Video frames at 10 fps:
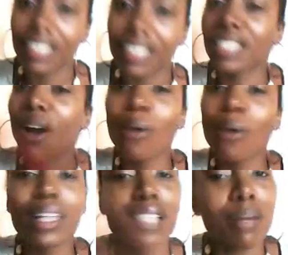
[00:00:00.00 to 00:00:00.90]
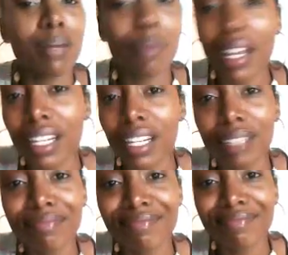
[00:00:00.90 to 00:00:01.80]
it always comes back
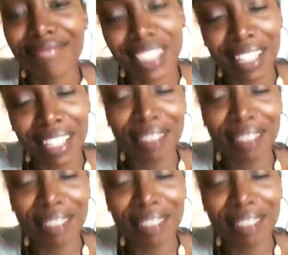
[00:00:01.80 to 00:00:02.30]
up. So,